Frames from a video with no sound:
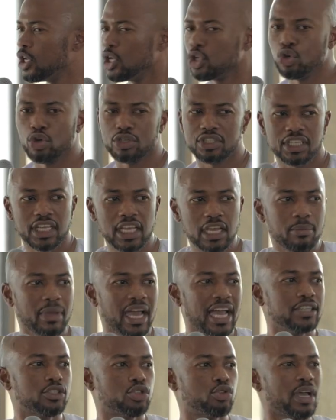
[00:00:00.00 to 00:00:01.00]
Your team
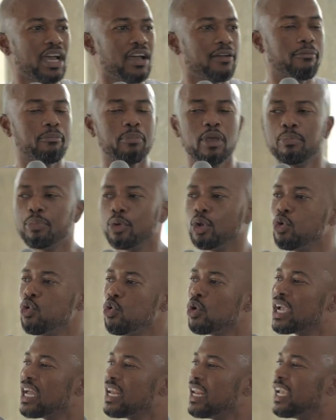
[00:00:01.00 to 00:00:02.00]
has to have people
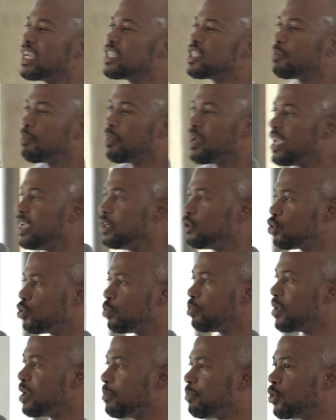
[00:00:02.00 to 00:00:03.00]
who can explain to
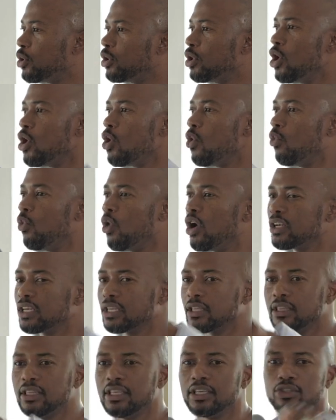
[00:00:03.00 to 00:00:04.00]
people
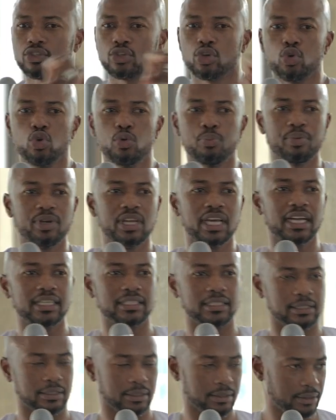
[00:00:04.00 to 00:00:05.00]
what this group
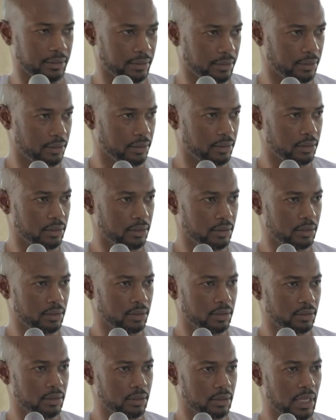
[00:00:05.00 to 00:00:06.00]
does.
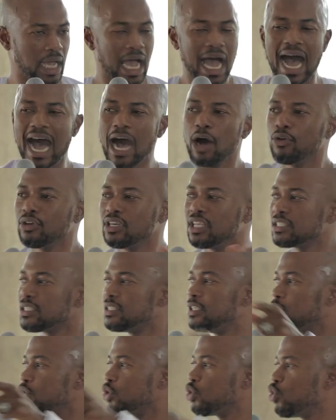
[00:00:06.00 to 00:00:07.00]
How does
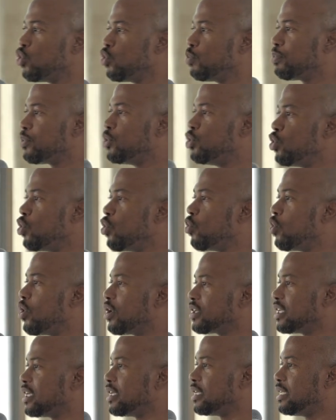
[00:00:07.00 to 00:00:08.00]
this group do
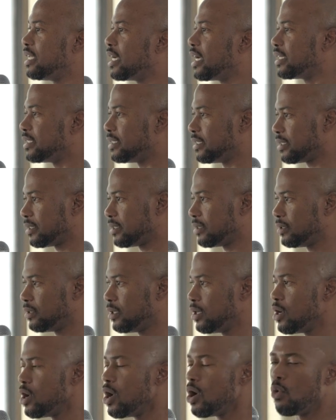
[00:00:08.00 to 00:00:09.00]
what it does?
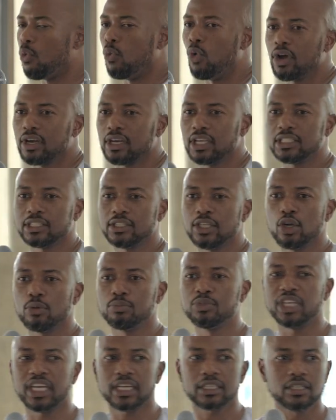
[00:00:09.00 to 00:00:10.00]
What is the
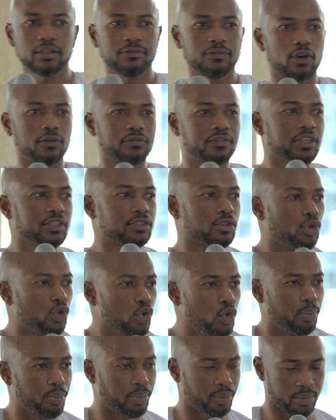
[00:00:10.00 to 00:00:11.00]
objective of this
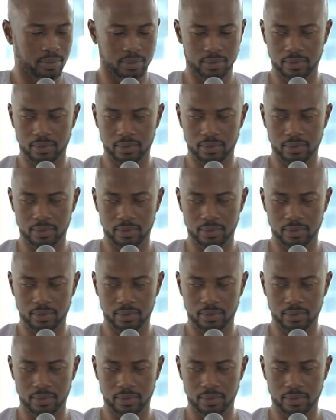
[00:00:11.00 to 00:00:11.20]
group?